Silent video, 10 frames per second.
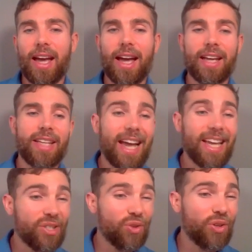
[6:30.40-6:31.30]
And
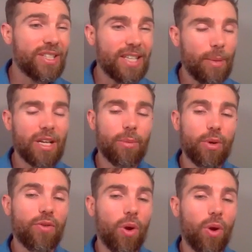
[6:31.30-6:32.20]
asteroids typically
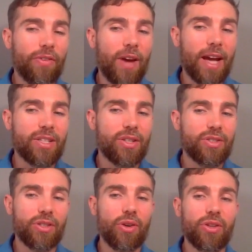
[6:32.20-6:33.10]
move quite fast,
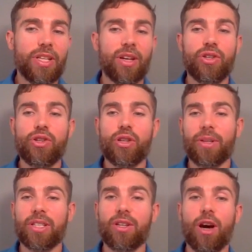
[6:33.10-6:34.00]
so you don't need a huge
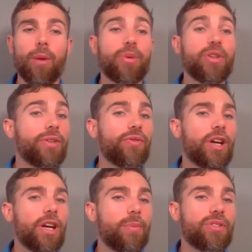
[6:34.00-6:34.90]
amount of time between
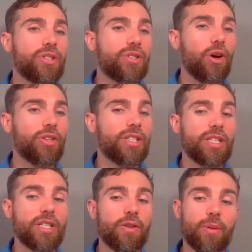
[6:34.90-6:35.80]
frames to start to
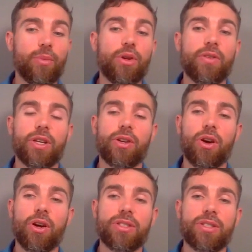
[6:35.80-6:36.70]
see something moving
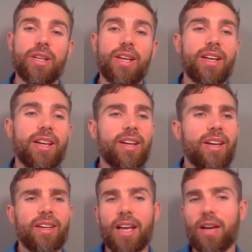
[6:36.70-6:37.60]
across.
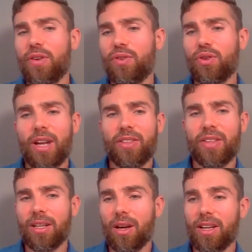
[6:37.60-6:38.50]
Now, if you've done
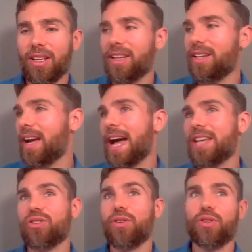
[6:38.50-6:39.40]
anything like
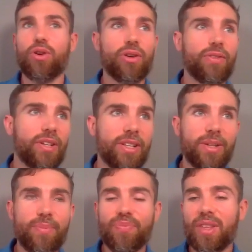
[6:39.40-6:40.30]

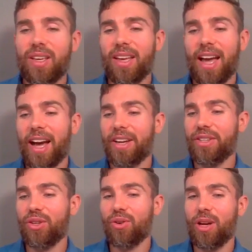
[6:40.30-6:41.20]
astrophotography
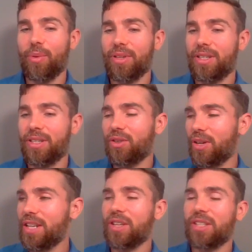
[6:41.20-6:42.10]
and you're
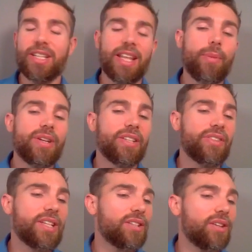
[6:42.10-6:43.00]
interested in imaging
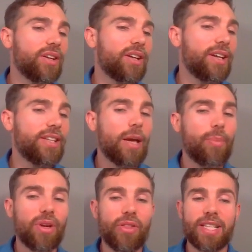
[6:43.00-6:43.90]
things like a
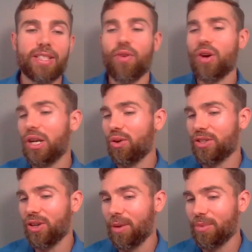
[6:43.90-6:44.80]
nebula that takes a very long
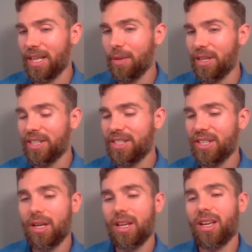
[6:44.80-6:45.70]
time to image,